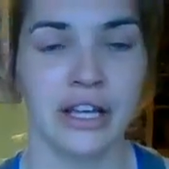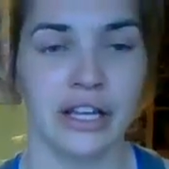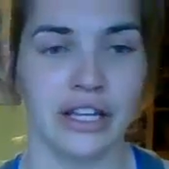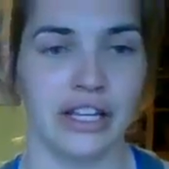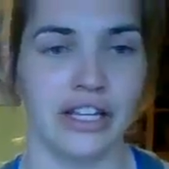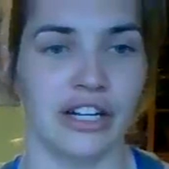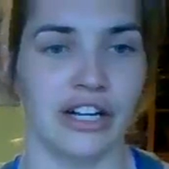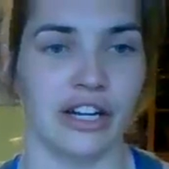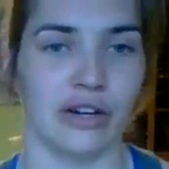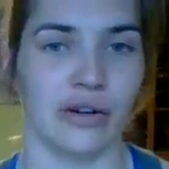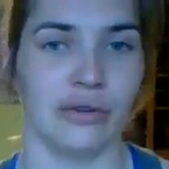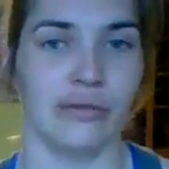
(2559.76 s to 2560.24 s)

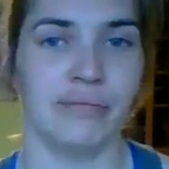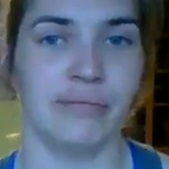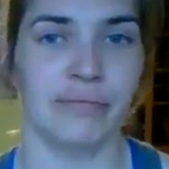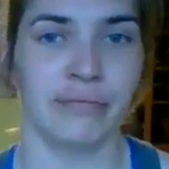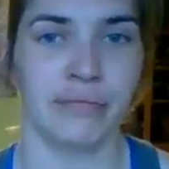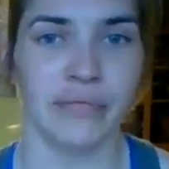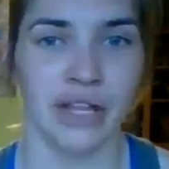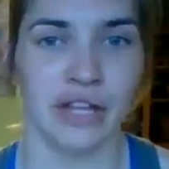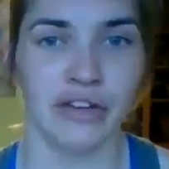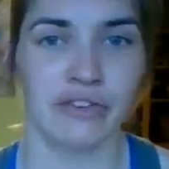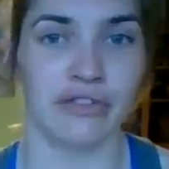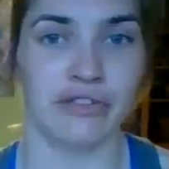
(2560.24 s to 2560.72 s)
You know,
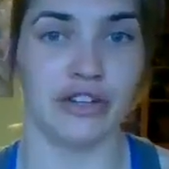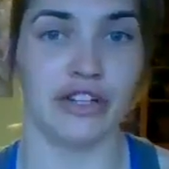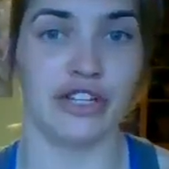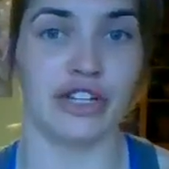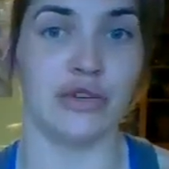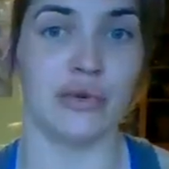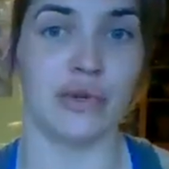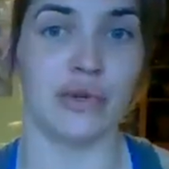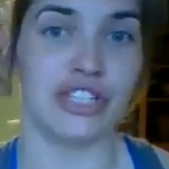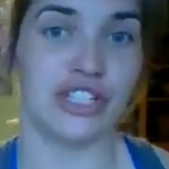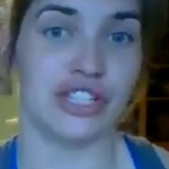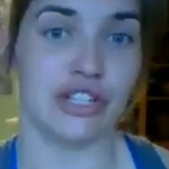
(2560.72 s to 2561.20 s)
for
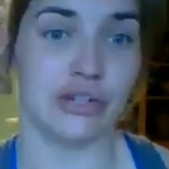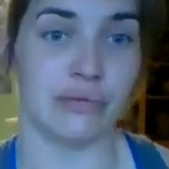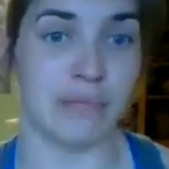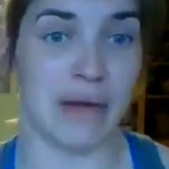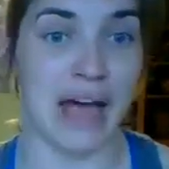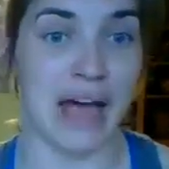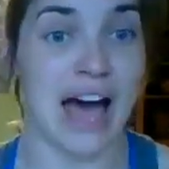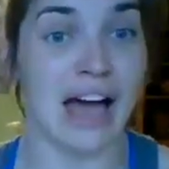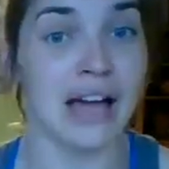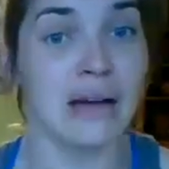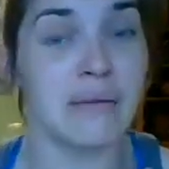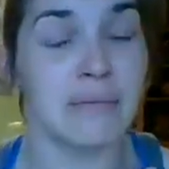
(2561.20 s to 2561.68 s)
you it's your
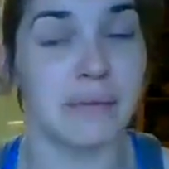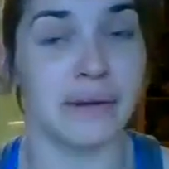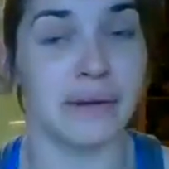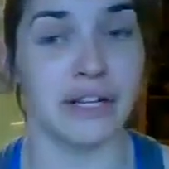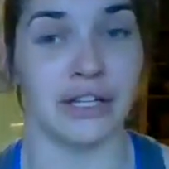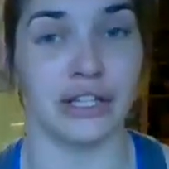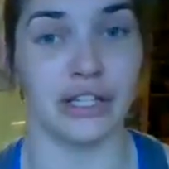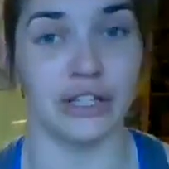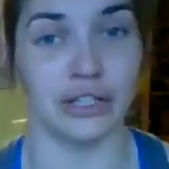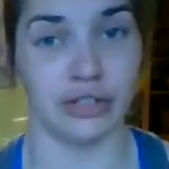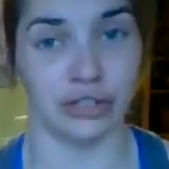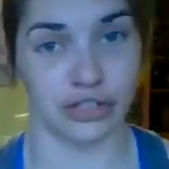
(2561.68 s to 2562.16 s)
back,
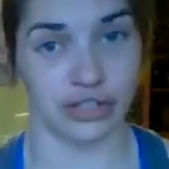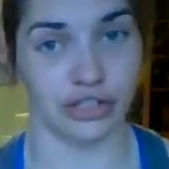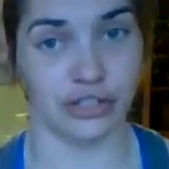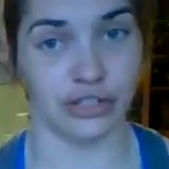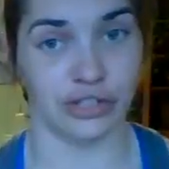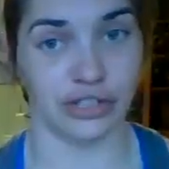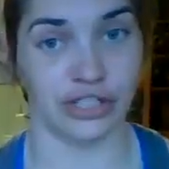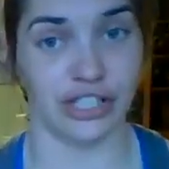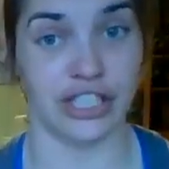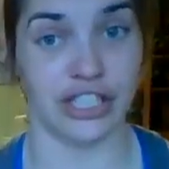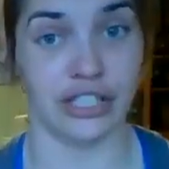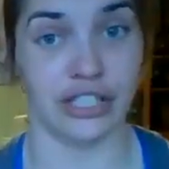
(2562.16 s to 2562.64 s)
but
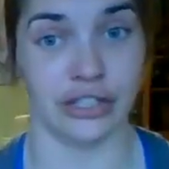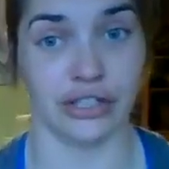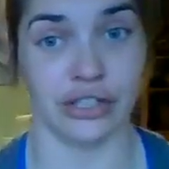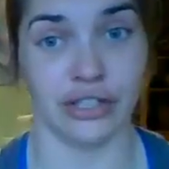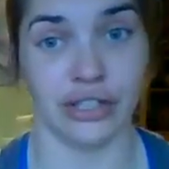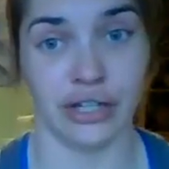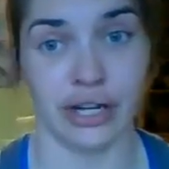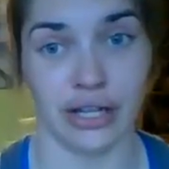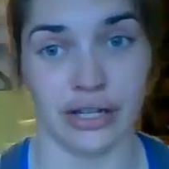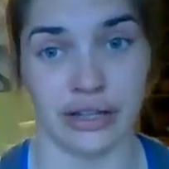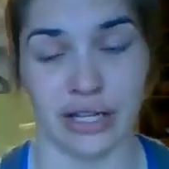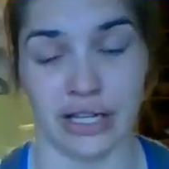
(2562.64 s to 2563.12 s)
you're
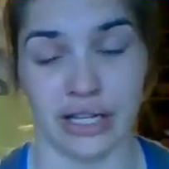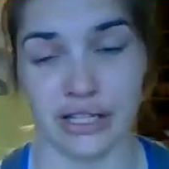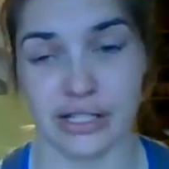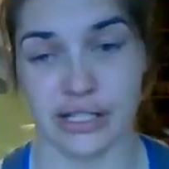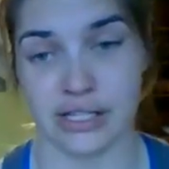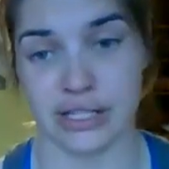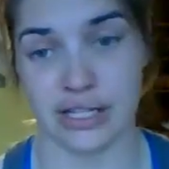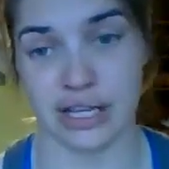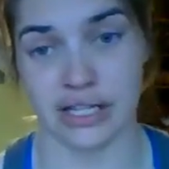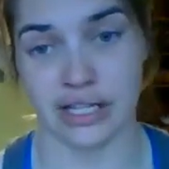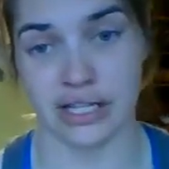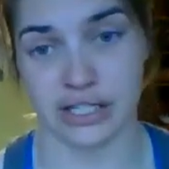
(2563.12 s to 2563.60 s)
here, and
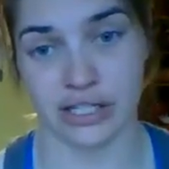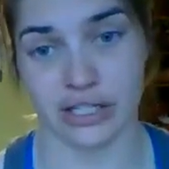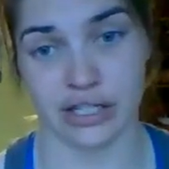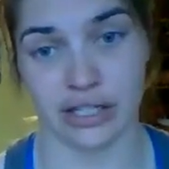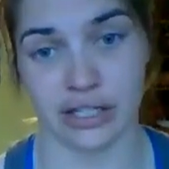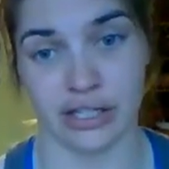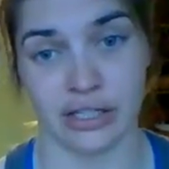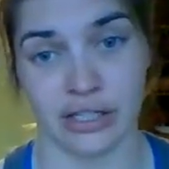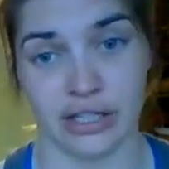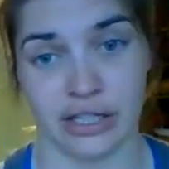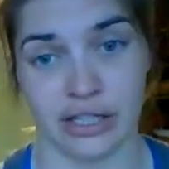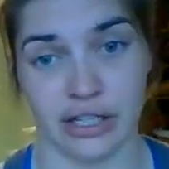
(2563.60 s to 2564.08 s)
that's
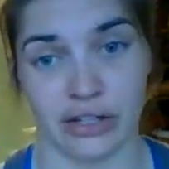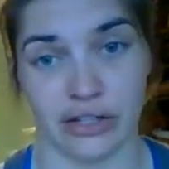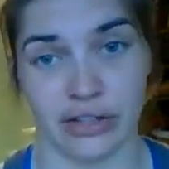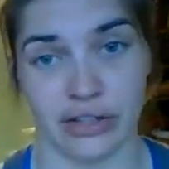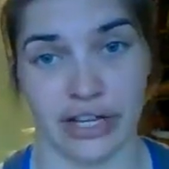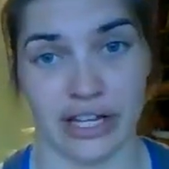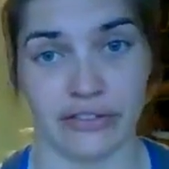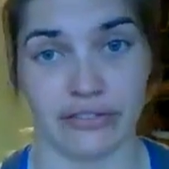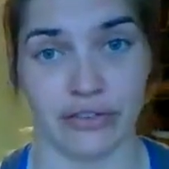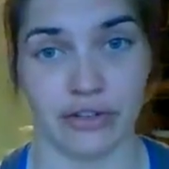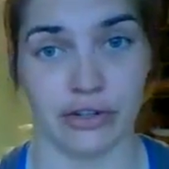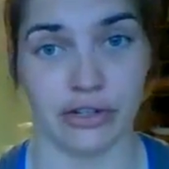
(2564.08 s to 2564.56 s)
good. You know,
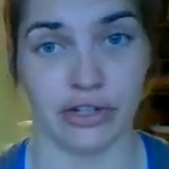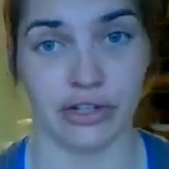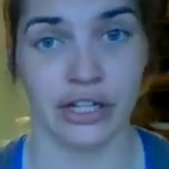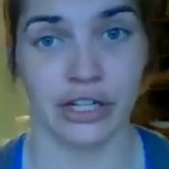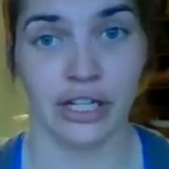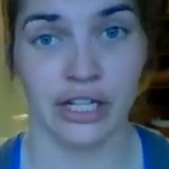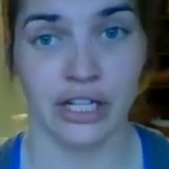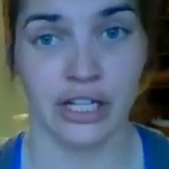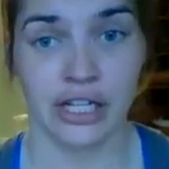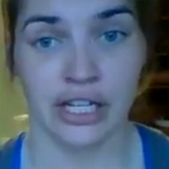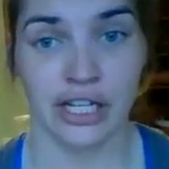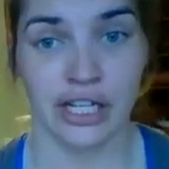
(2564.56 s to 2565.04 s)
like for
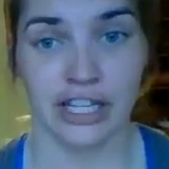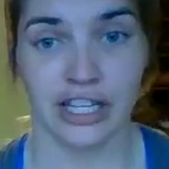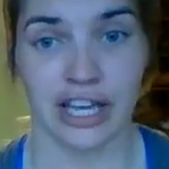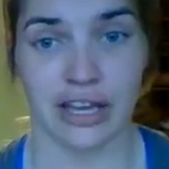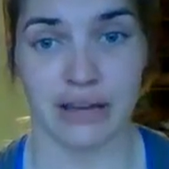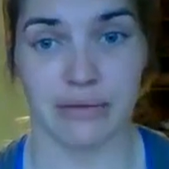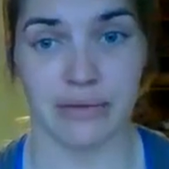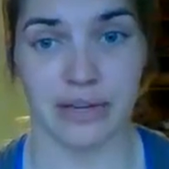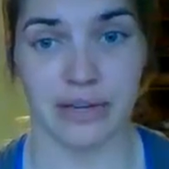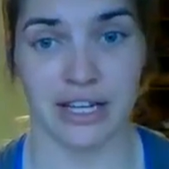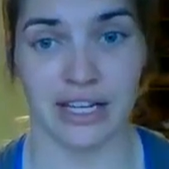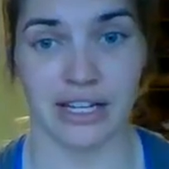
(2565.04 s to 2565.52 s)

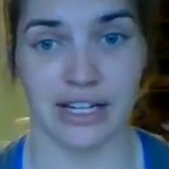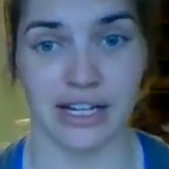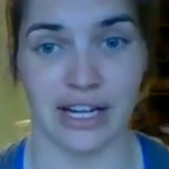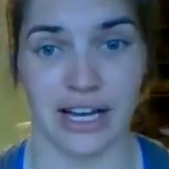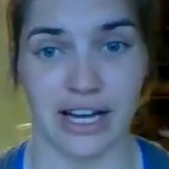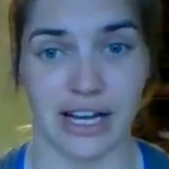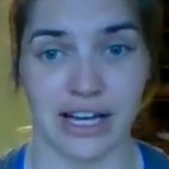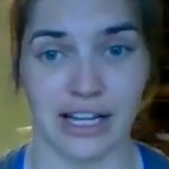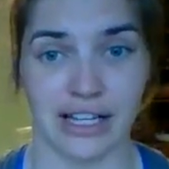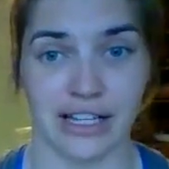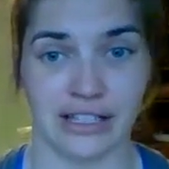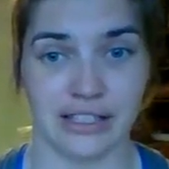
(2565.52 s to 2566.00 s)
KB and
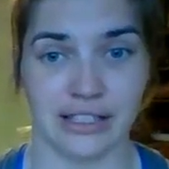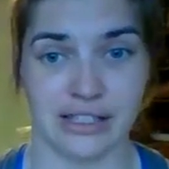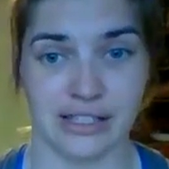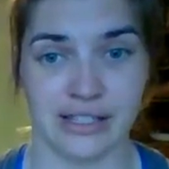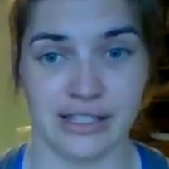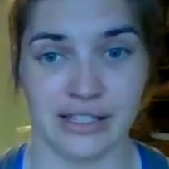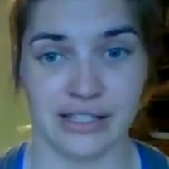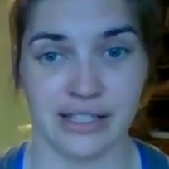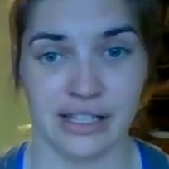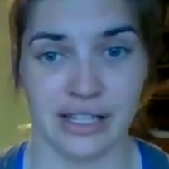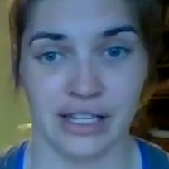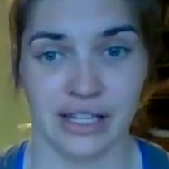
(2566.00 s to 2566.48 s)
I,
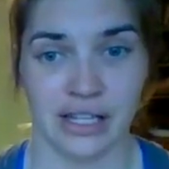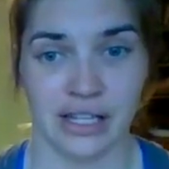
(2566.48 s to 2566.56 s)
it's